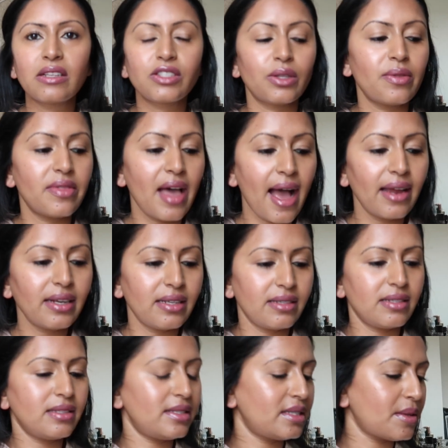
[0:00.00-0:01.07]
So that
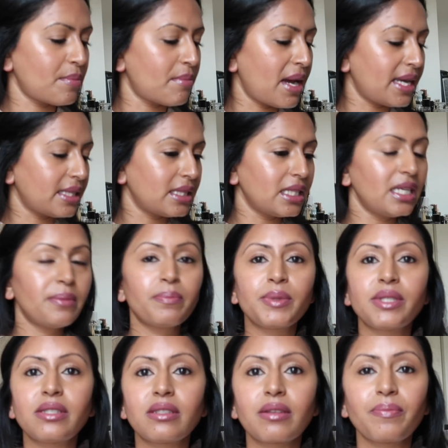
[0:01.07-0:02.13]
is my
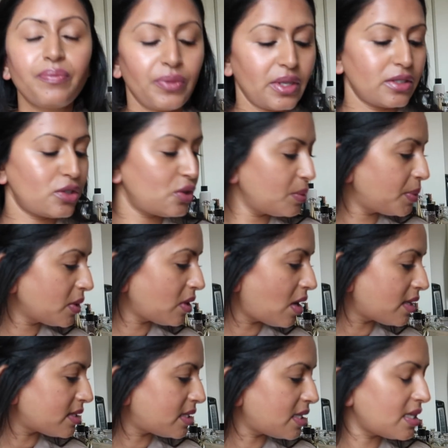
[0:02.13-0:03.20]
lips. Super
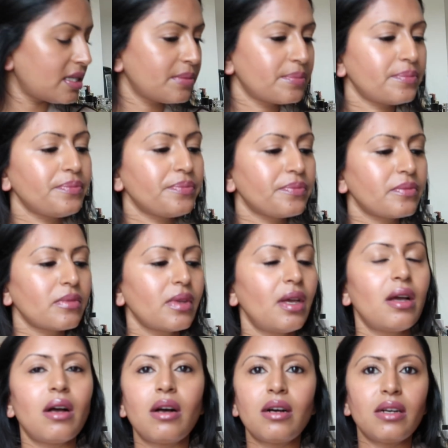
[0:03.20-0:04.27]
glossy.
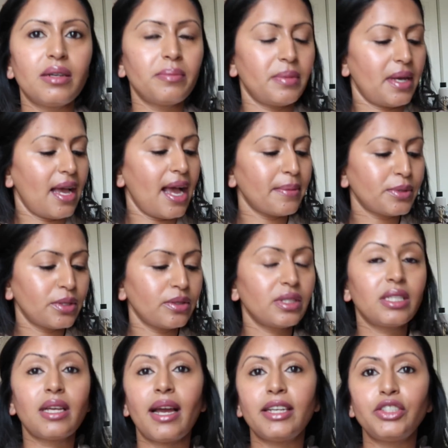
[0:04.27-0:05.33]

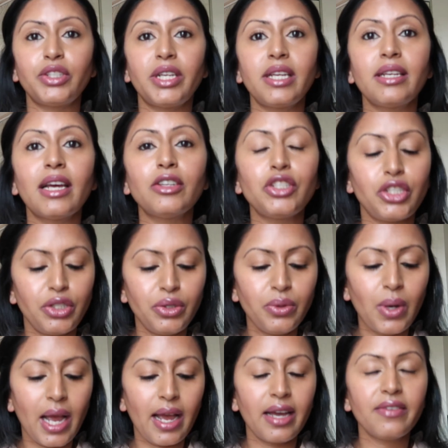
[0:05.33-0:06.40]
Absolutely hydrating. Now I
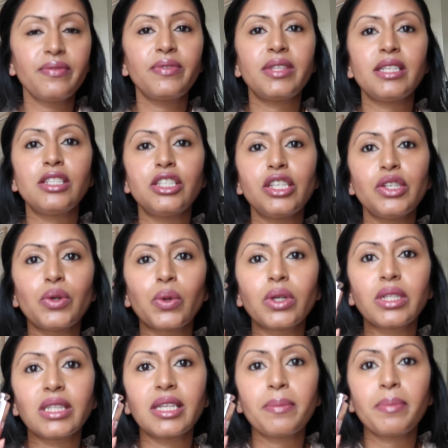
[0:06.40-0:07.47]
do have the
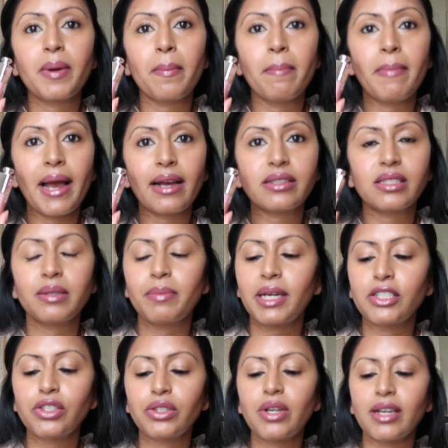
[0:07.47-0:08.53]
Dior lip
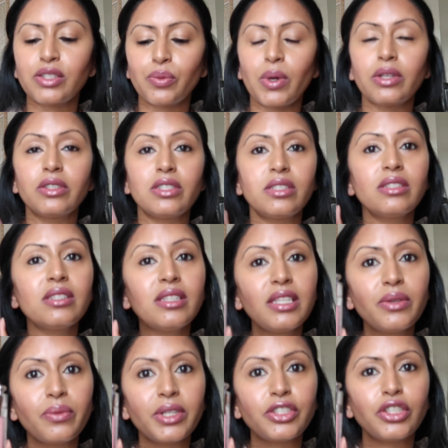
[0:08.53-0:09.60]
maximizer as well. This is in
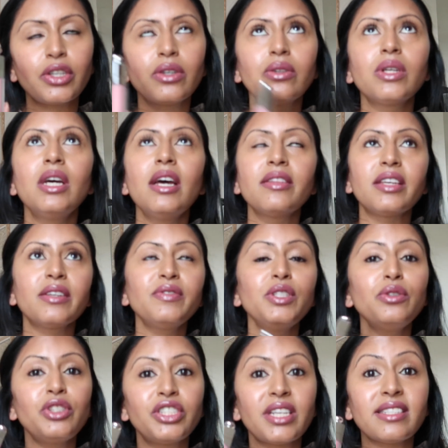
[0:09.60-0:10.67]
the original. They have
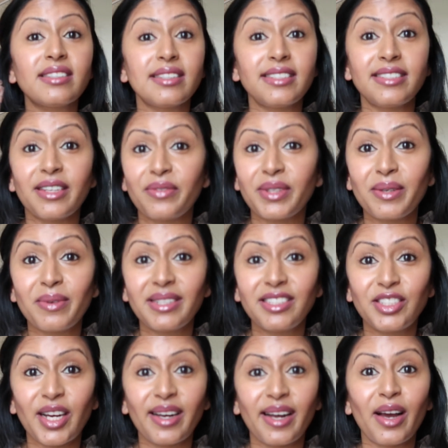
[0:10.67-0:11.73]
new shades that I definitely want to
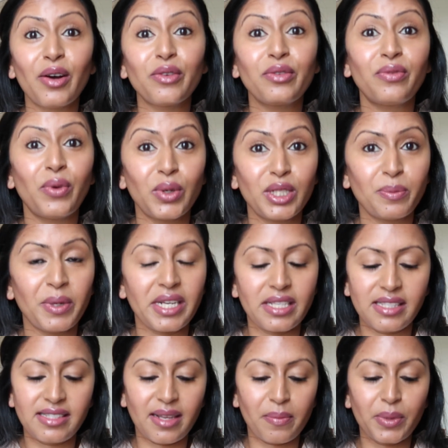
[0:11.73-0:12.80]
check out for spring
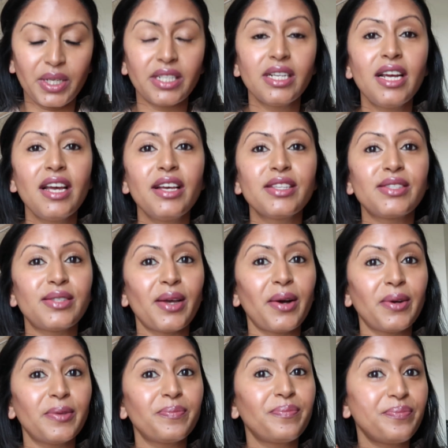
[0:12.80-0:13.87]
and summer,
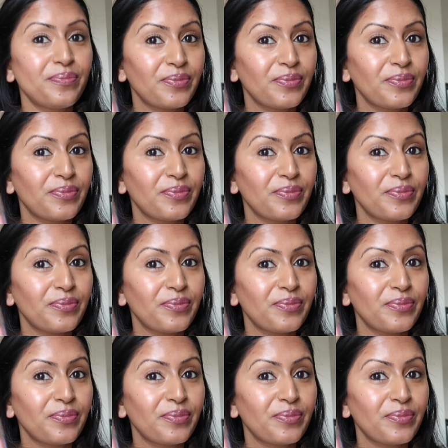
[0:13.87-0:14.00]
so